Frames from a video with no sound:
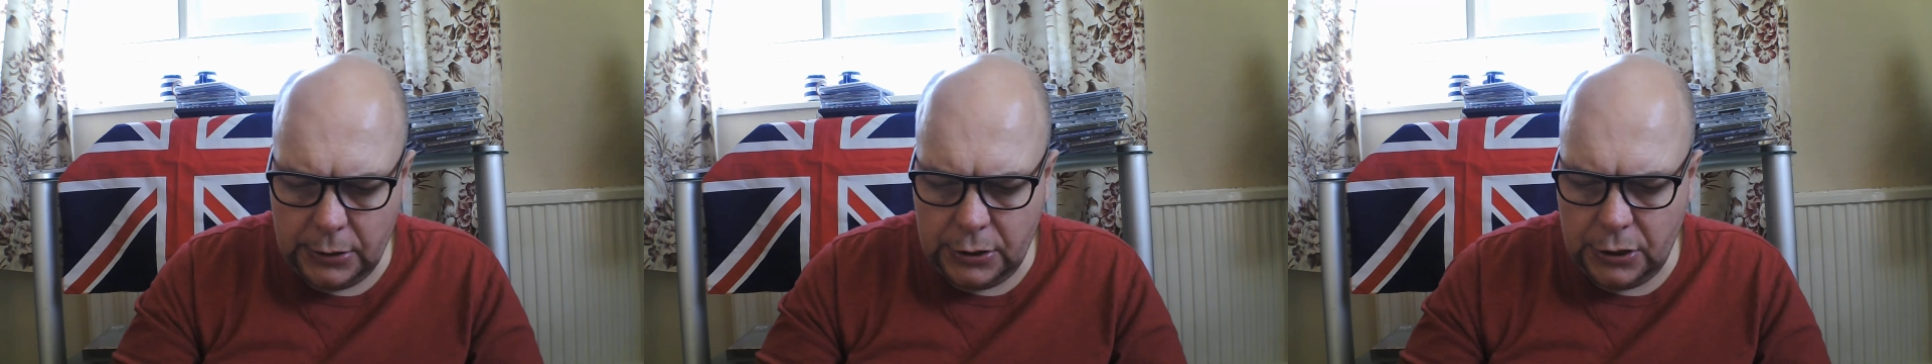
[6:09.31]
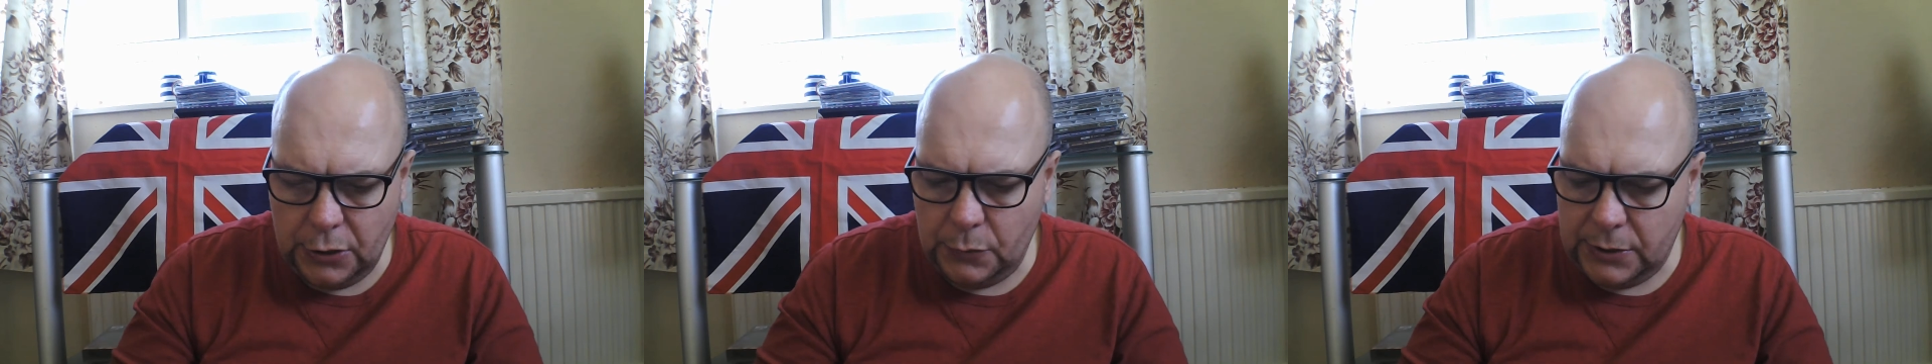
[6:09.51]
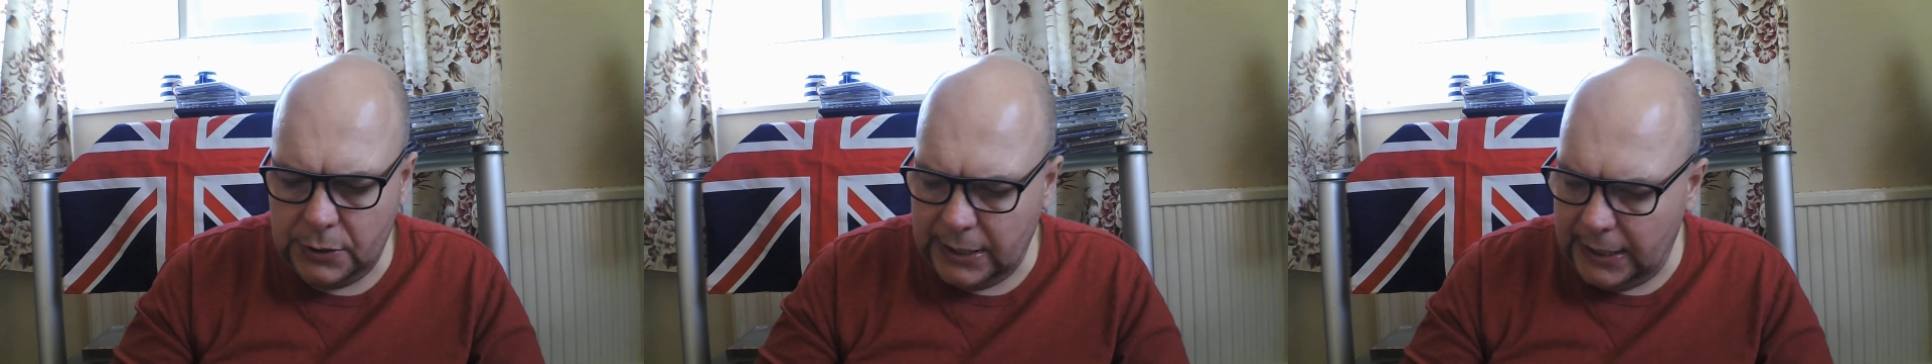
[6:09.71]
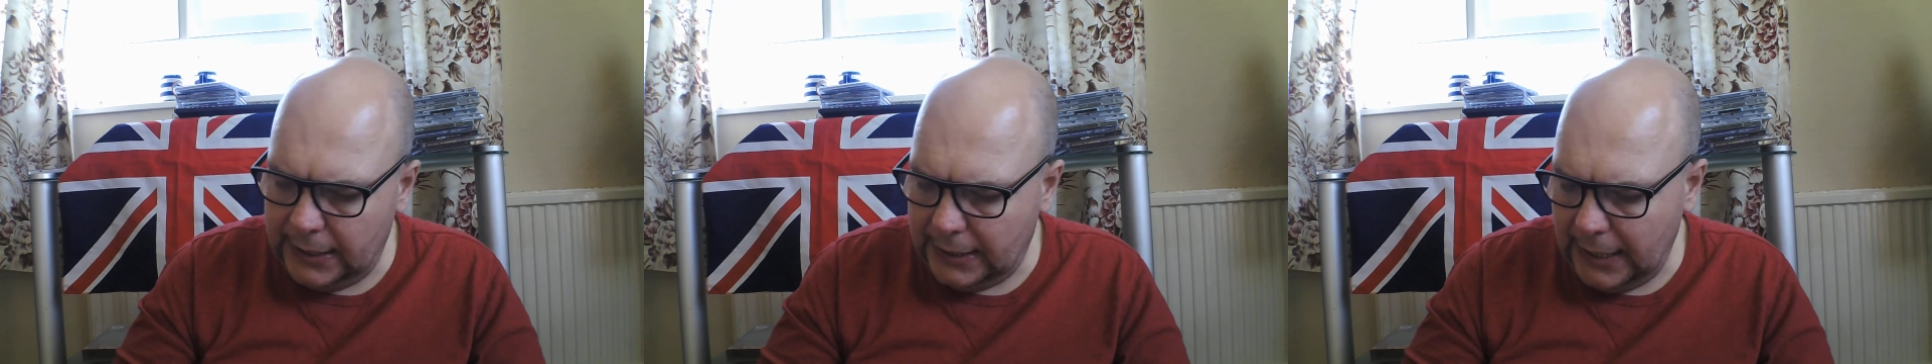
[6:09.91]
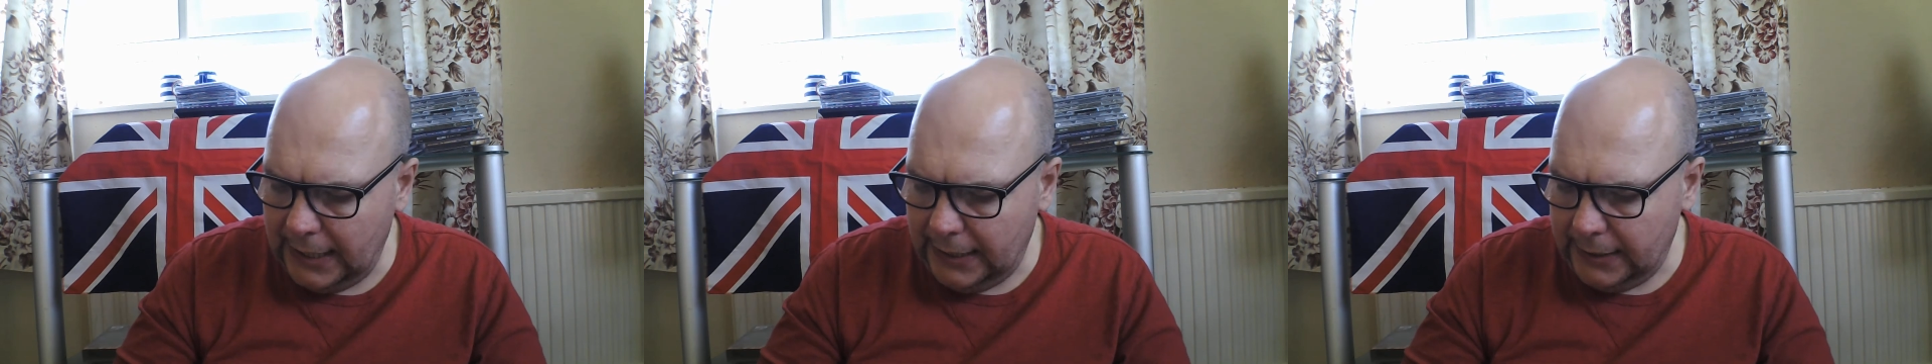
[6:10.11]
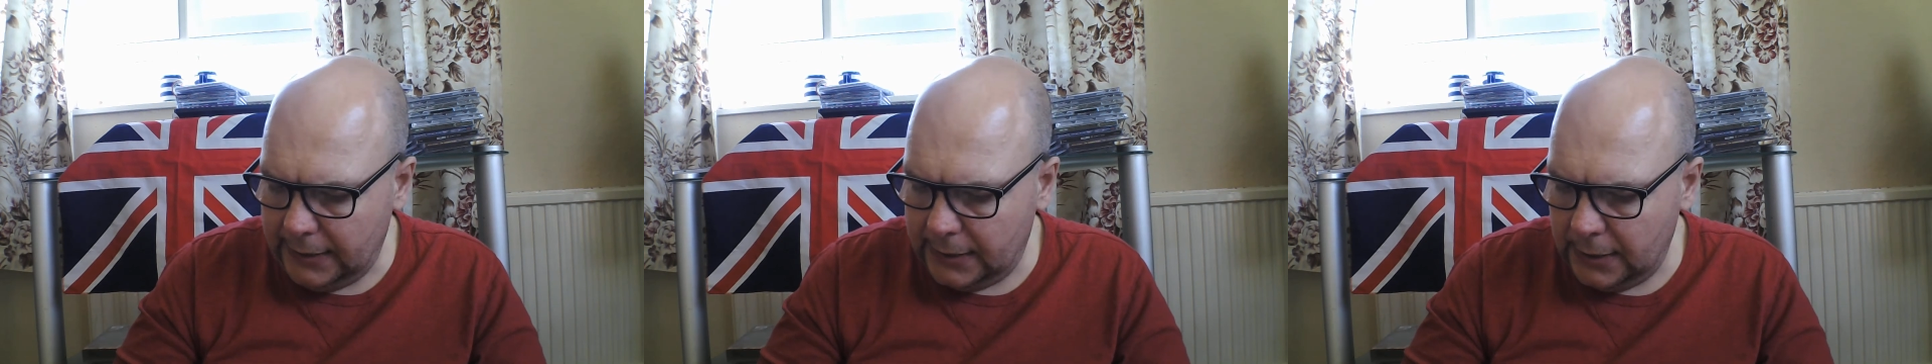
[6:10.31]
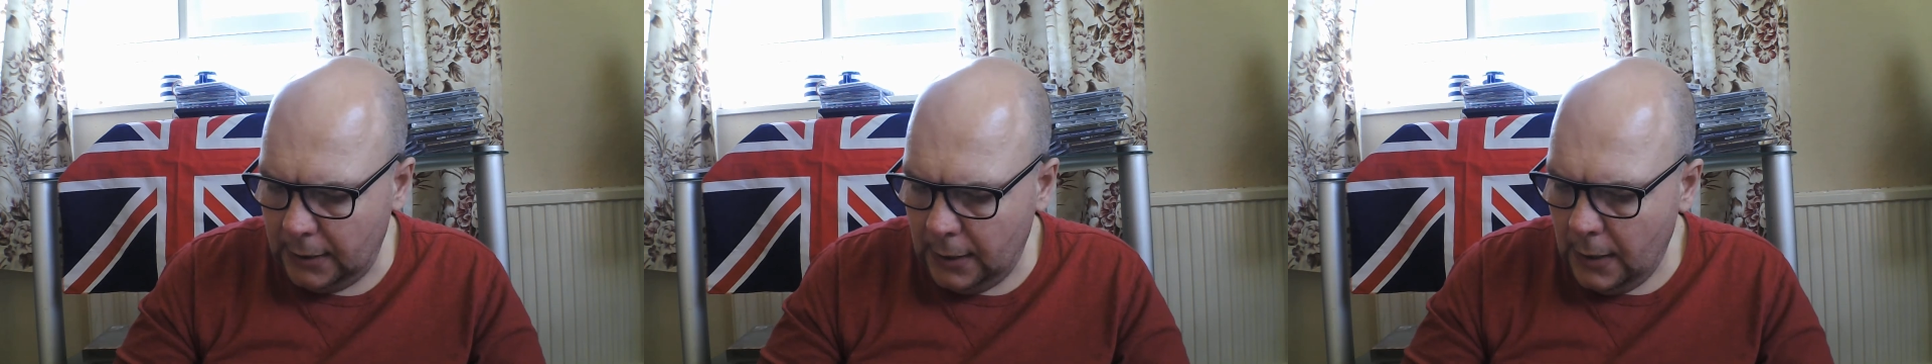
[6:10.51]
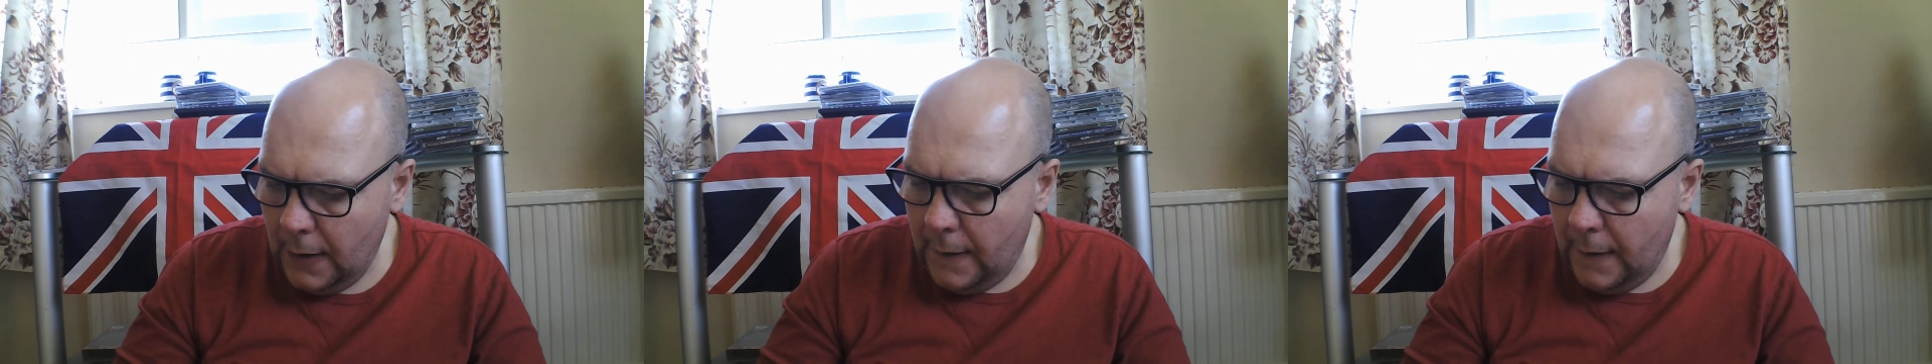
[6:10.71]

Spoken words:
two CDs.